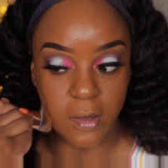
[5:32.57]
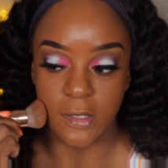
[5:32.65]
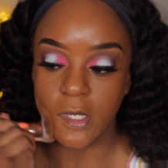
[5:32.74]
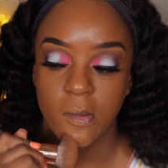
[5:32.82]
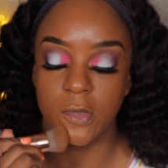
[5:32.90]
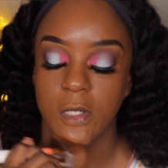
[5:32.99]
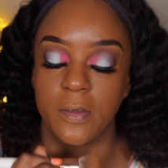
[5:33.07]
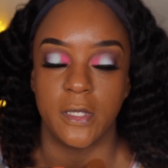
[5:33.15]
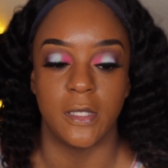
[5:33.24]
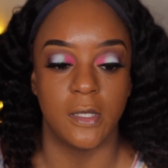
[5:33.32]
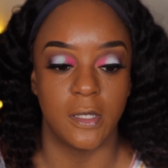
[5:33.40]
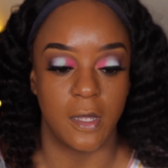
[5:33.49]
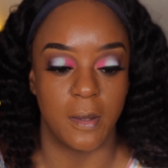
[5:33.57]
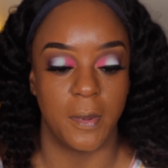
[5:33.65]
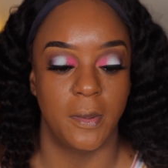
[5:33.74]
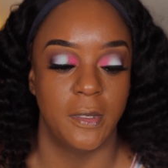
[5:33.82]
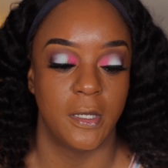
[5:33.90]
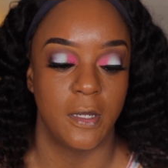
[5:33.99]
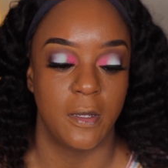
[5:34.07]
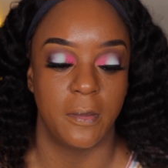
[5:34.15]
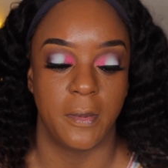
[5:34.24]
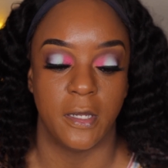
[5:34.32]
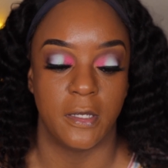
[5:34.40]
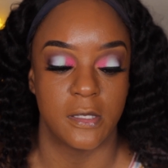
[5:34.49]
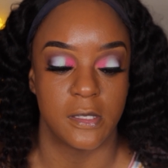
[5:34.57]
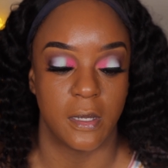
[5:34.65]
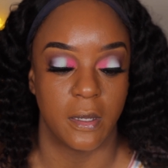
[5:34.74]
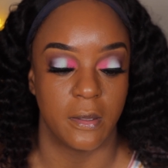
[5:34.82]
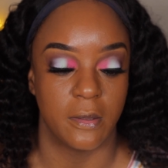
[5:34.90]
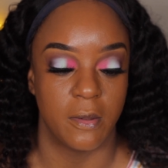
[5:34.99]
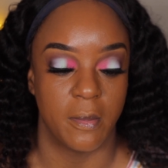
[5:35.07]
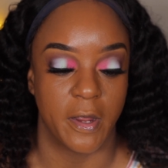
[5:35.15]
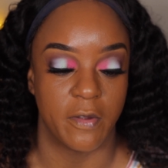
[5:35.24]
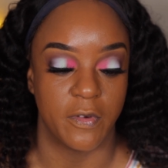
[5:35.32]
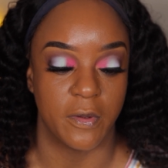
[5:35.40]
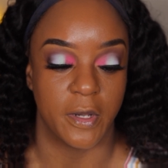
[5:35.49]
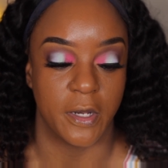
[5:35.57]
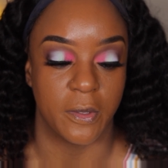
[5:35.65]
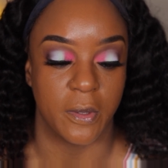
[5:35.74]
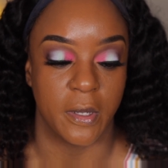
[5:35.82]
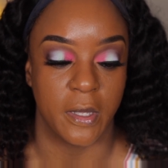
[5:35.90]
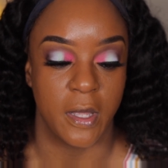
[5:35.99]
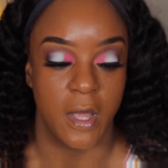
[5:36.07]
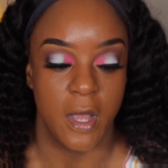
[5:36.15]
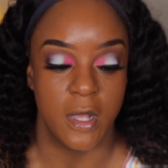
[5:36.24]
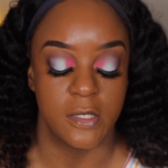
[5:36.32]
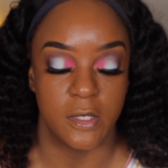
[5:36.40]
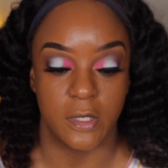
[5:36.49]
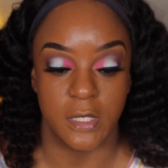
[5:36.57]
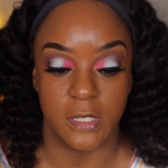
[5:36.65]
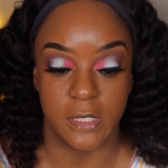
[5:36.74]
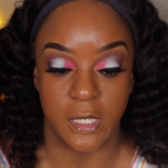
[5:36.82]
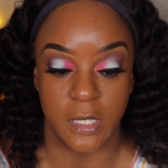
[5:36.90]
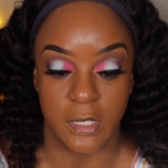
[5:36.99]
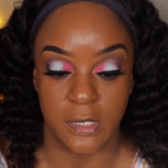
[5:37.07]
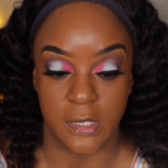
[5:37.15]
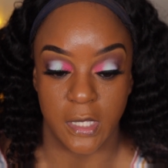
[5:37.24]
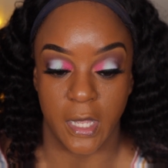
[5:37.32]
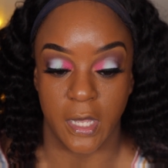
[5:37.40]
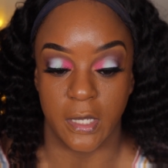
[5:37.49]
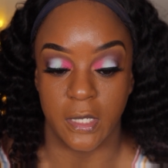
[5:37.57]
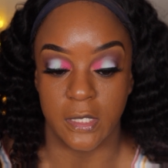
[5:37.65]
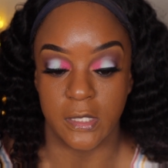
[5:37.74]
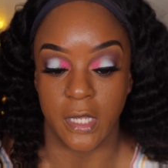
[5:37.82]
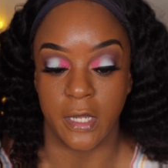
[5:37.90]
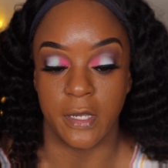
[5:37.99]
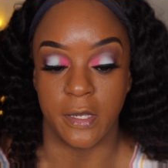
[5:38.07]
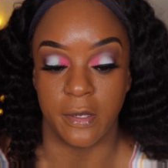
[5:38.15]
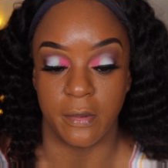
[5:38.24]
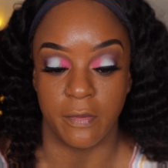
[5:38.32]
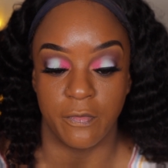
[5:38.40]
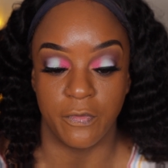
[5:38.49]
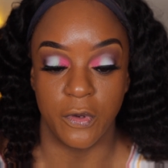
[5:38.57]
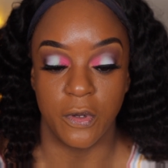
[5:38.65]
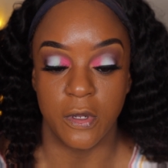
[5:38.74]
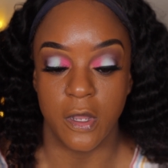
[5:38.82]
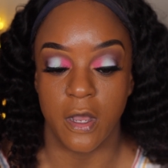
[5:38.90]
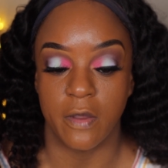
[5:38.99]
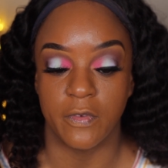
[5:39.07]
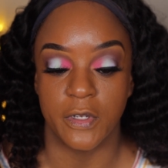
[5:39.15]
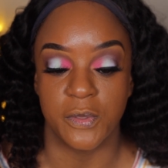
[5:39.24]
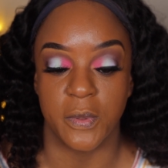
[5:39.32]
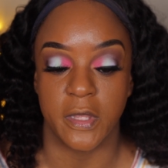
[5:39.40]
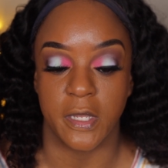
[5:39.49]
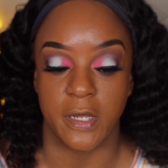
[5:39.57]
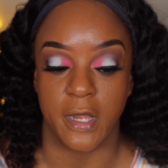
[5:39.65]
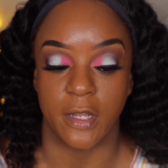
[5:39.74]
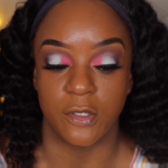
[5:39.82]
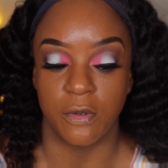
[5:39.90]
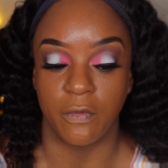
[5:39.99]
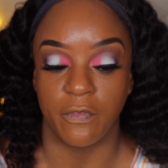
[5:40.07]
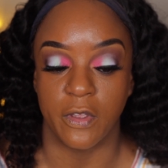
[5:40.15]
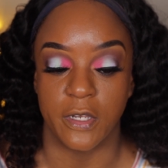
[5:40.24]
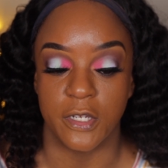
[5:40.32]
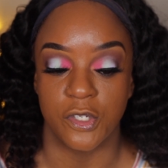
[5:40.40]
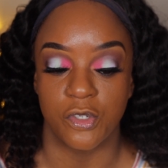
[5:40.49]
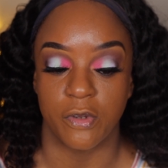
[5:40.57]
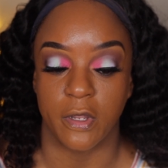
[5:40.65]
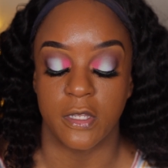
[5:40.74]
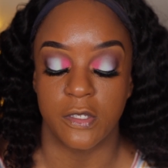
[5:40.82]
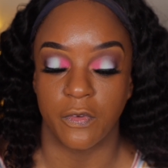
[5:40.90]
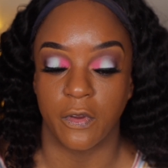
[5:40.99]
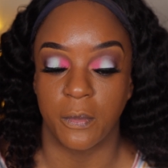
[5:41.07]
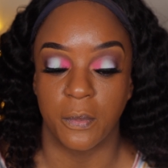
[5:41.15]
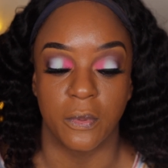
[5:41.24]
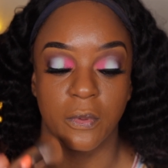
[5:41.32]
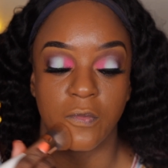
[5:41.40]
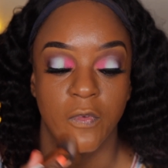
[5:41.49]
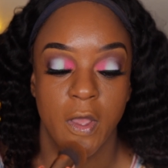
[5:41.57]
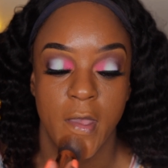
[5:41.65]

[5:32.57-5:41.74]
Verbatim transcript: something told me to look up on look up and it's like the microphone not on so this says that it's a full coverage with a natural finish transfer proof